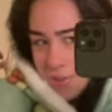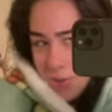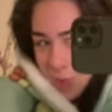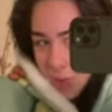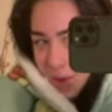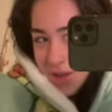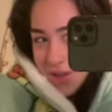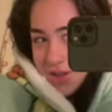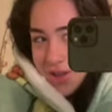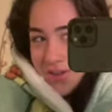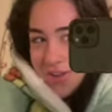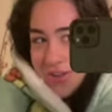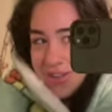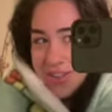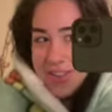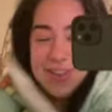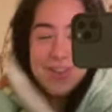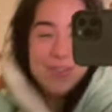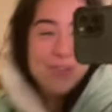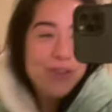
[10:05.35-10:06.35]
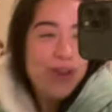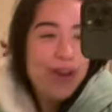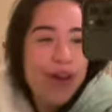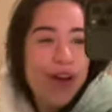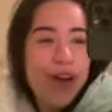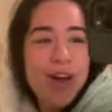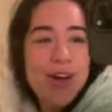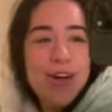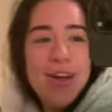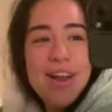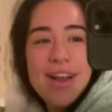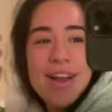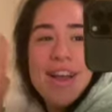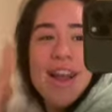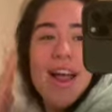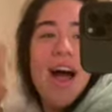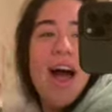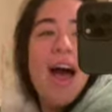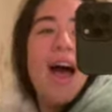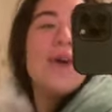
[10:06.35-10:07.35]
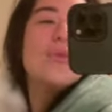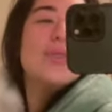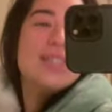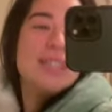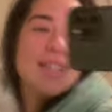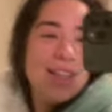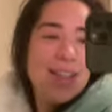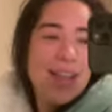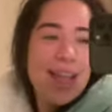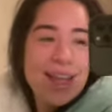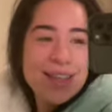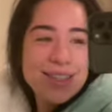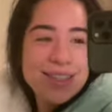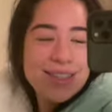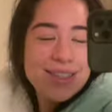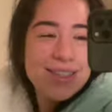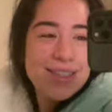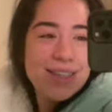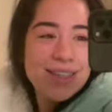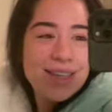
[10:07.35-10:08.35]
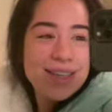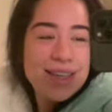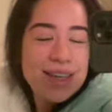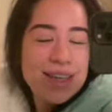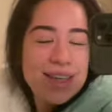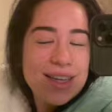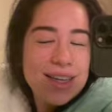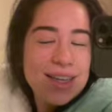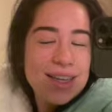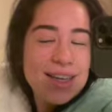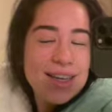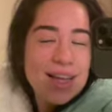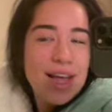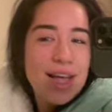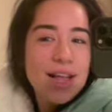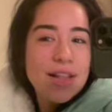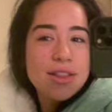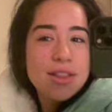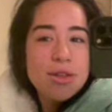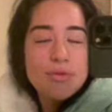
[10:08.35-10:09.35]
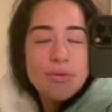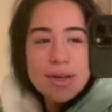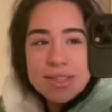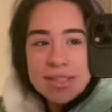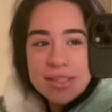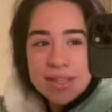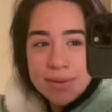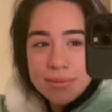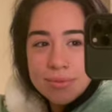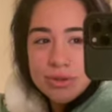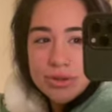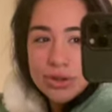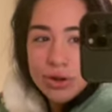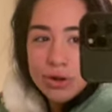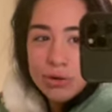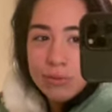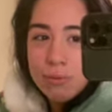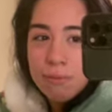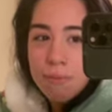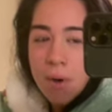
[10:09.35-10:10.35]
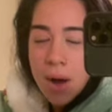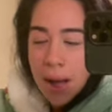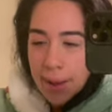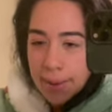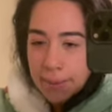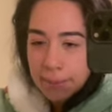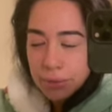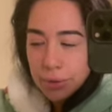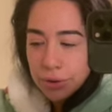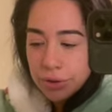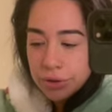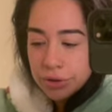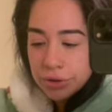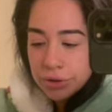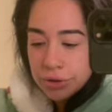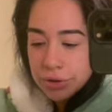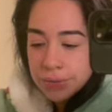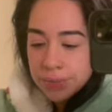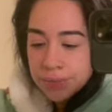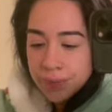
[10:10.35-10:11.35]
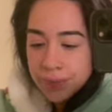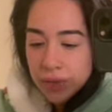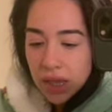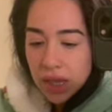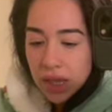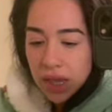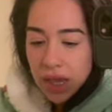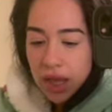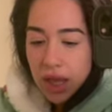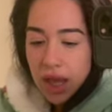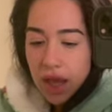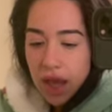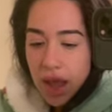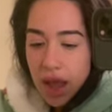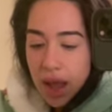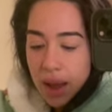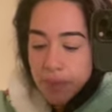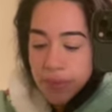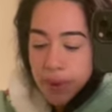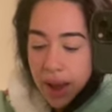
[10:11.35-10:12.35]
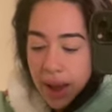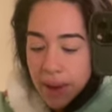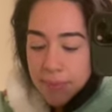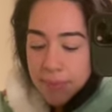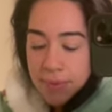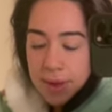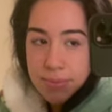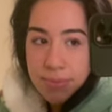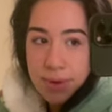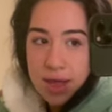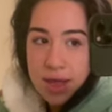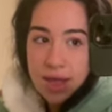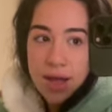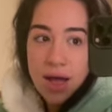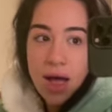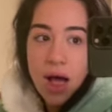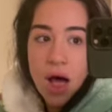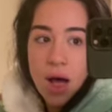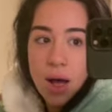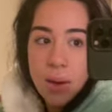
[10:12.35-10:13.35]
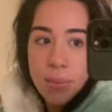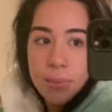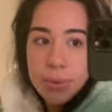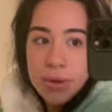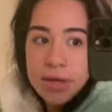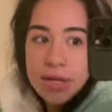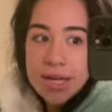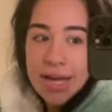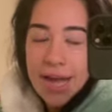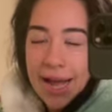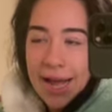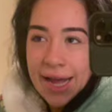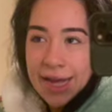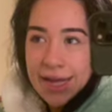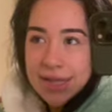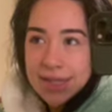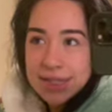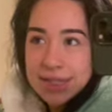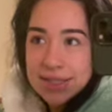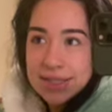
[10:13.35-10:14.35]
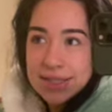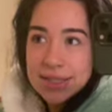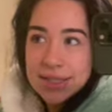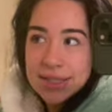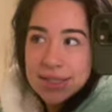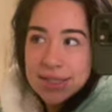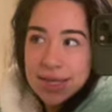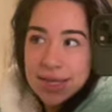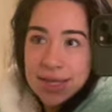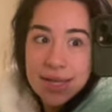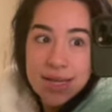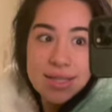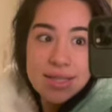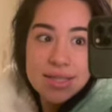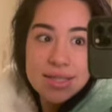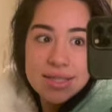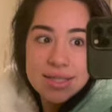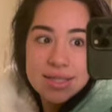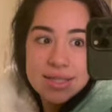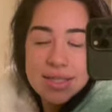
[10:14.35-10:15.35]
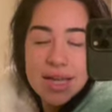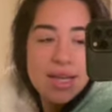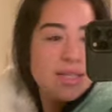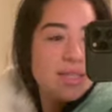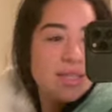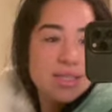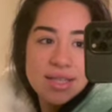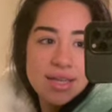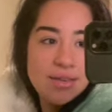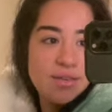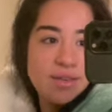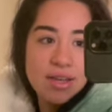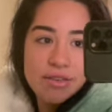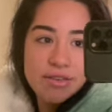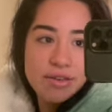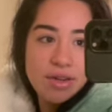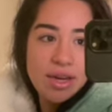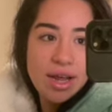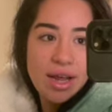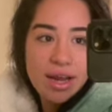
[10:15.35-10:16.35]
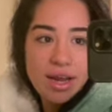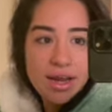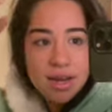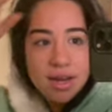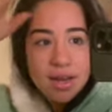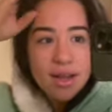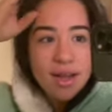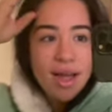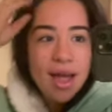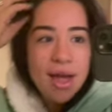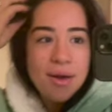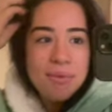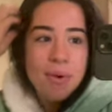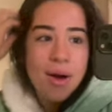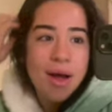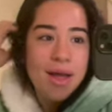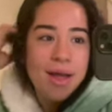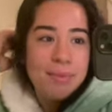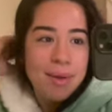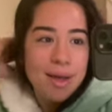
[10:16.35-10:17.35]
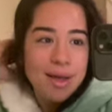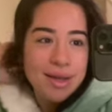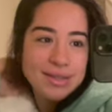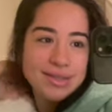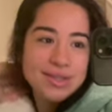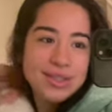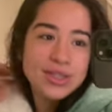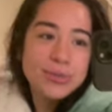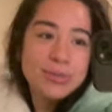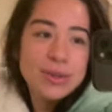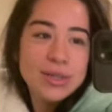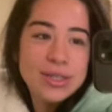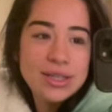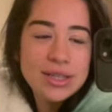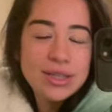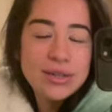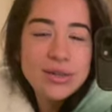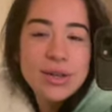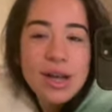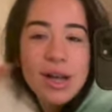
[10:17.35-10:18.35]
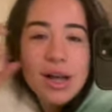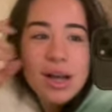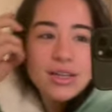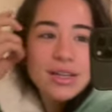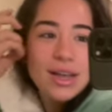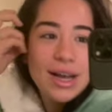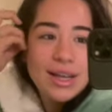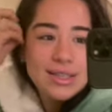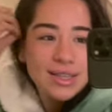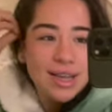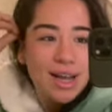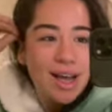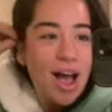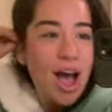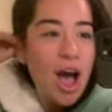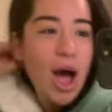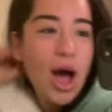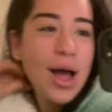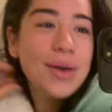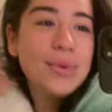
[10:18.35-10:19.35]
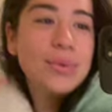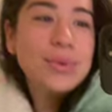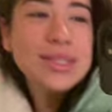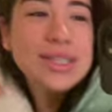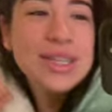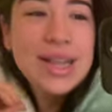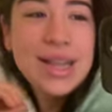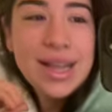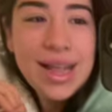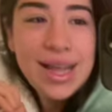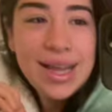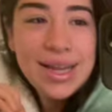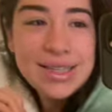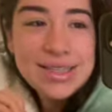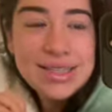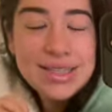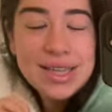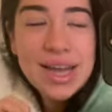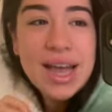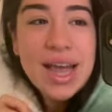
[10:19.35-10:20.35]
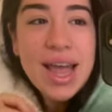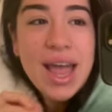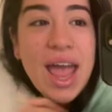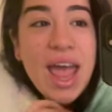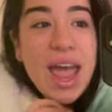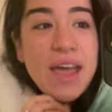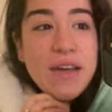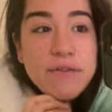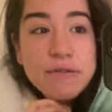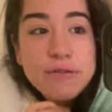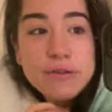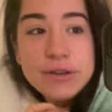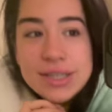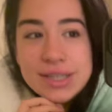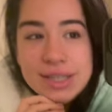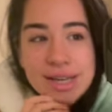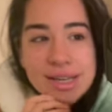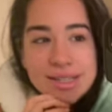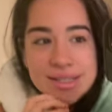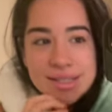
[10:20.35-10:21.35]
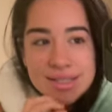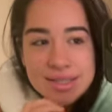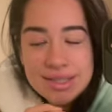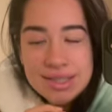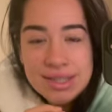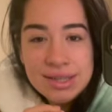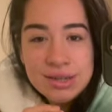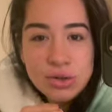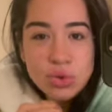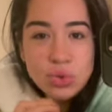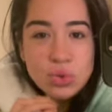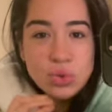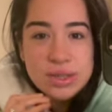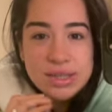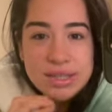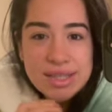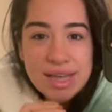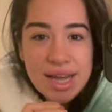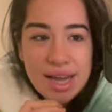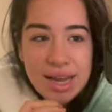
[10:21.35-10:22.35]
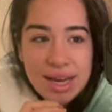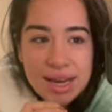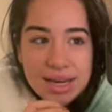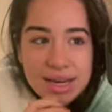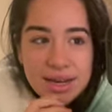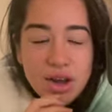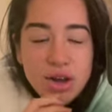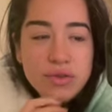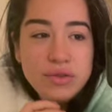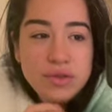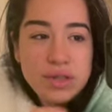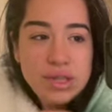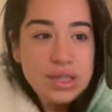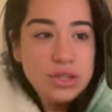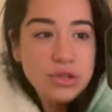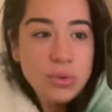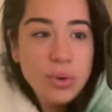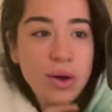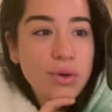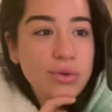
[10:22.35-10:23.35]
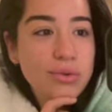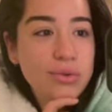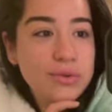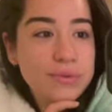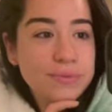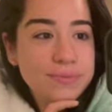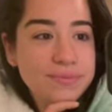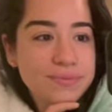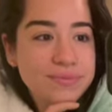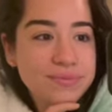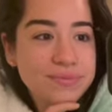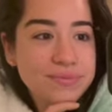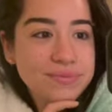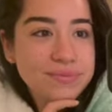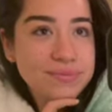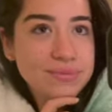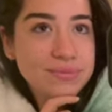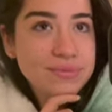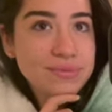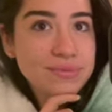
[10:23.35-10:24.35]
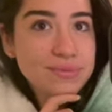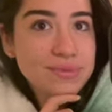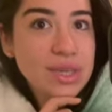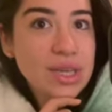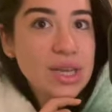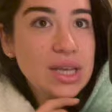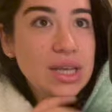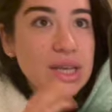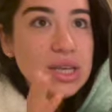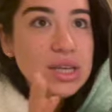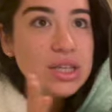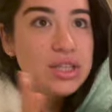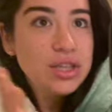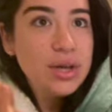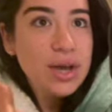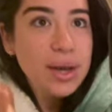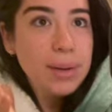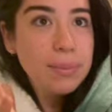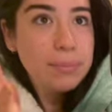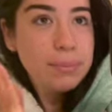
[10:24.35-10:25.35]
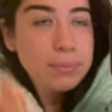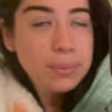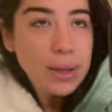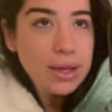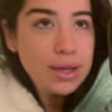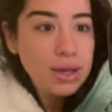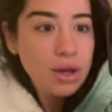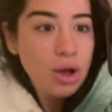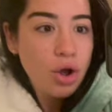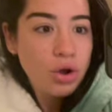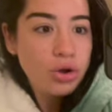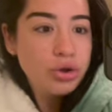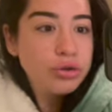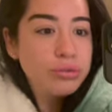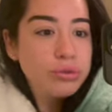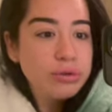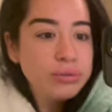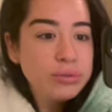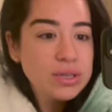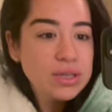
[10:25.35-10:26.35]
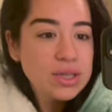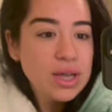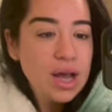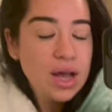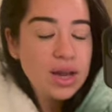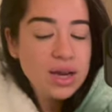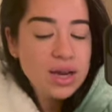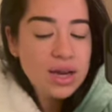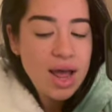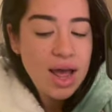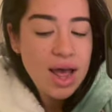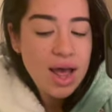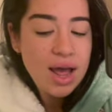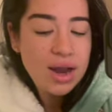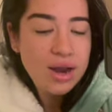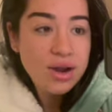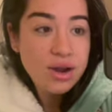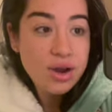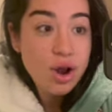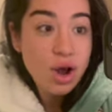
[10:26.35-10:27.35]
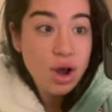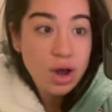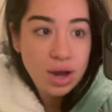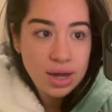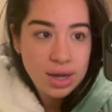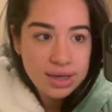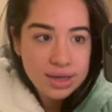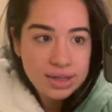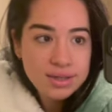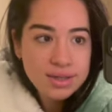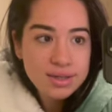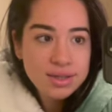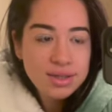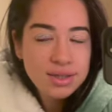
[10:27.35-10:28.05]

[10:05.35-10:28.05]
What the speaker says: awake early for her. I was late. The reason I'm so mind blown about me being up at like 10 to 7 every day and why I make it such a big deal. Guys, I was late every single day of year 12. So our like homeroom started at 9:15.